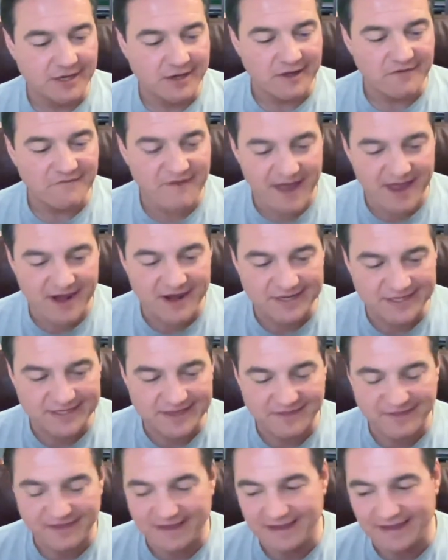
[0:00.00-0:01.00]
advantage
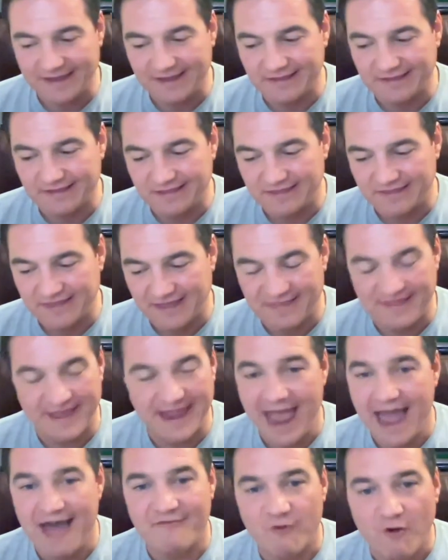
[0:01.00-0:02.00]
that they have